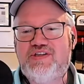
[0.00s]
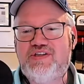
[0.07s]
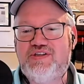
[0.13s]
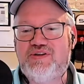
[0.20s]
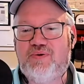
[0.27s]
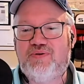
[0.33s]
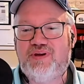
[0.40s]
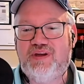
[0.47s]
is
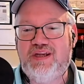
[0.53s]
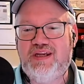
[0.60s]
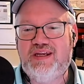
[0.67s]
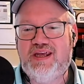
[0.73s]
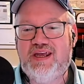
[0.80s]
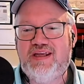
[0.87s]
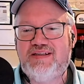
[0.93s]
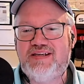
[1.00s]
only
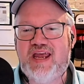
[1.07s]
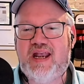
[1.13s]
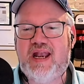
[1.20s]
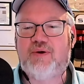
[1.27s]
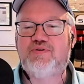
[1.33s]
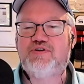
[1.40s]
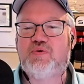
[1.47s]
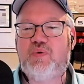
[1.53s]
uh, 10
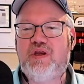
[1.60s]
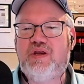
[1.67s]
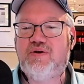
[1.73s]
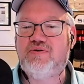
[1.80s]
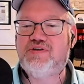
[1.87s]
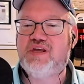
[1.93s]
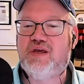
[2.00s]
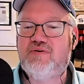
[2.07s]
hours a week
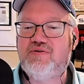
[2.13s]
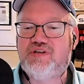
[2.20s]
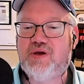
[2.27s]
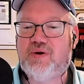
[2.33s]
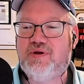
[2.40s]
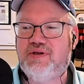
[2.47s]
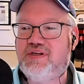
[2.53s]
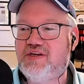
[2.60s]
or so
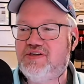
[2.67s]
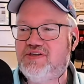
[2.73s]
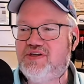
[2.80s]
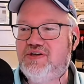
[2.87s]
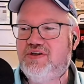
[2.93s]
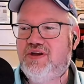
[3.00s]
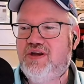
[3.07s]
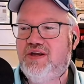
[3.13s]
so it
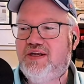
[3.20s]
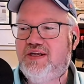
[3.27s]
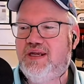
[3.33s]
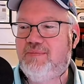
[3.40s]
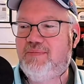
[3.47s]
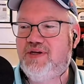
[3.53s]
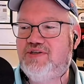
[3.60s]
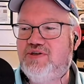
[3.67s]
doesn't oh,
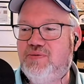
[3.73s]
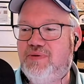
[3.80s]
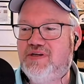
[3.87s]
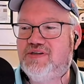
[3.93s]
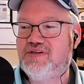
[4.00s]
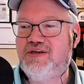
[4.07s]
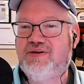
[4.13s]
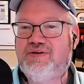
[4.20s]
keep okay, me too
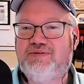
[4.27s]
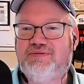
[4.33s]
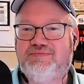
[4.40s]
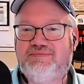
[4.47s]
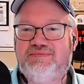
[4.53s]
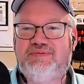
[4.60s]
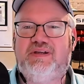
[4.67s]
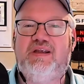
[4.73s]
busy okay.
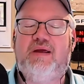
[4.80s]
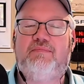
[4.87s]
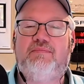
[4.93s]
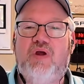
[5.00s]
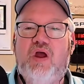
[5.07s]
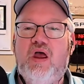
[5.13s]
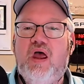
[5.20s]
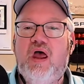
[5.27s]
Yep.
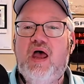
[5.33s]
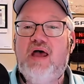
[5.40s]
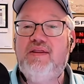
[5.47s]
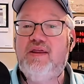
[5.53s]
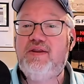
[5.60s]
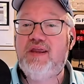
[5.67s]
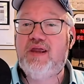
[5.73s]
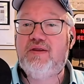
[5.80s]
okay and
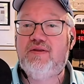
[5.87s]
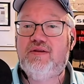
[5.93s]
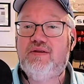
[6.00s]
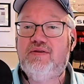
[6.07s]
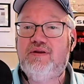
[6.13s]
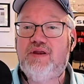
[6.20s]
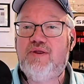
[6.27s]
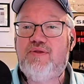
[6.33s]
then the
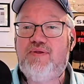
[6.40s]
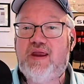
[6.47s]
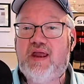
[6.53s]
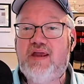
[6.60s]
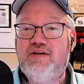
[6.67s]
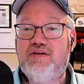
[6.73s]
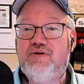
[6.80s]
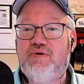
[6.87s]
the other thing i
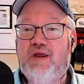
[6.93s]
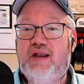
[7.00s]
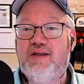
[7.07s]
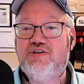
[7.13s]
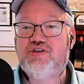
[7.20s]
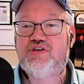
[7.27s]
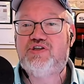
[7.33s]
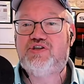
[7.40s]
do and i
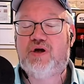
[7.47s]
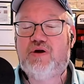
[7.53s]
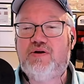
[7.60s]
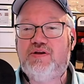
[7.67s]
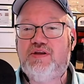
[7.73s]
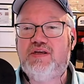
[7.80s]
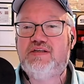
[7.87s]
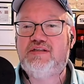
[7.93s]
just
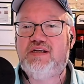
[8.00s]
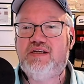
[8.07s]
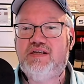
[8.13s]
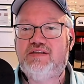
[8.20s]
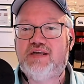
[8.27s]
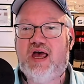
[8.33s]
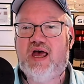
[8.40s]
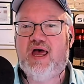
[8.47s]
started this
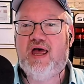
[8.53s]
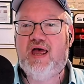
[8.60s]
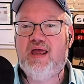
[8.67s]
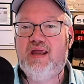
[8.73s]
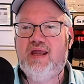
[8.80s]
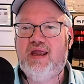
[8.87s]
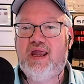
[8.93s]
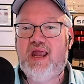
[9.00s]
is
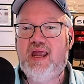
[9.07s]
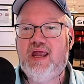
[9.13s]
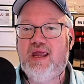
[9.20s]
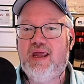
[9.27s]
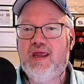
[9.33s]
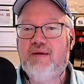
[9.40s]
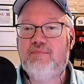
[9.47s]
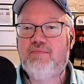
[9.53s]
i
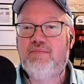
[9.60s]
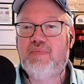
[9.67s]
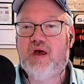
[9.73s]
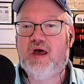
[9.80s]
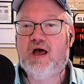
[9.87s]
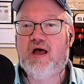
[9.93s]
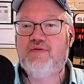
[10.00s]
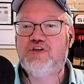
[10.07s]
am
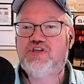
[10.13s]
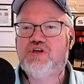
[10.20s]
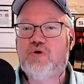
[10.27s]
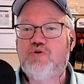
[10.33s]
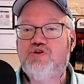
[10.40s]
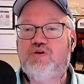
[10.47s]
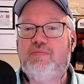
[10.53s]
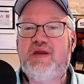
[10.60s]
on the
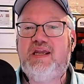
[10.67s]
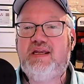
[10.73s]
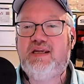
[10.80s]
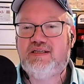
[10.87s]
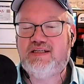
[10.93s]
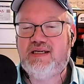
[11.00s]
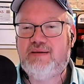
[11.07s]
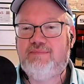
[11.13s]
social media
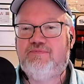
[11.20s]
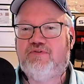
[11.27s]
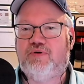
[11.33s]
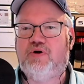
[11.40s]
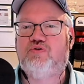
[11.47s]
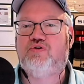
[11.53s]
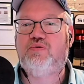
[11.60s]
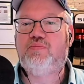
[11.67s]
team for a
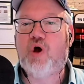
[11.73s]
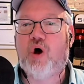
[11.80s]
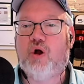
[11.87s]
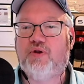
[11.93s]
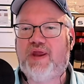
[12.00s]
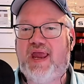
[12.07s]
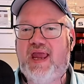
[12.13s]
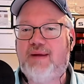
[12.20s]
group
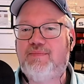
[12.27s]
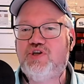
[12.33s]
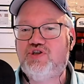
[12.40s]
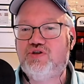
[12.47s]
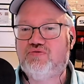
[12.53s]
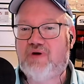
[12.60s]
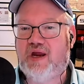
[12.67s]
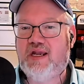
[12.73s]
called
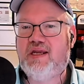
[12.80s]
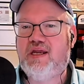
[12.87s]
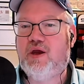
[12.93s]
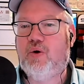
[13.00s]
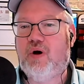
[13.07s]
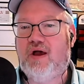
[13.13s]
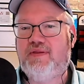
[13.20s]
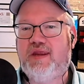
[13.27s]
amateur
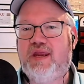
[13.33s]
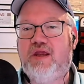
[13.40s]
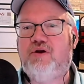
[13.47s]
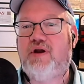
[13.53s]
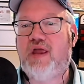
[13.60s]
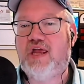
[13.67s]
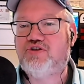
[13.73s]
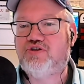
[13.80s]
radio on the
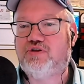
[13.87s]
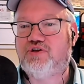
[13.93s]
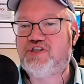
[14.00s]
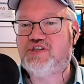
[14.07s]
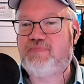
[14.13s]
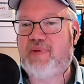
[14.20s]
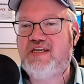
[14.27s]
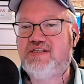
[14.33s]
international
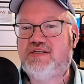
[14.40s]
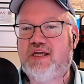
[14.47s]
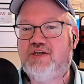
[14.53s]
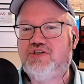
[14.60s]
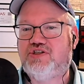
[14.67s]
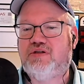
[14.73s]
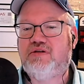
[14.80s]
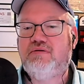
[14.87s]
space
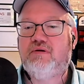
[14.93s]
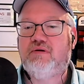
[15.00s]
station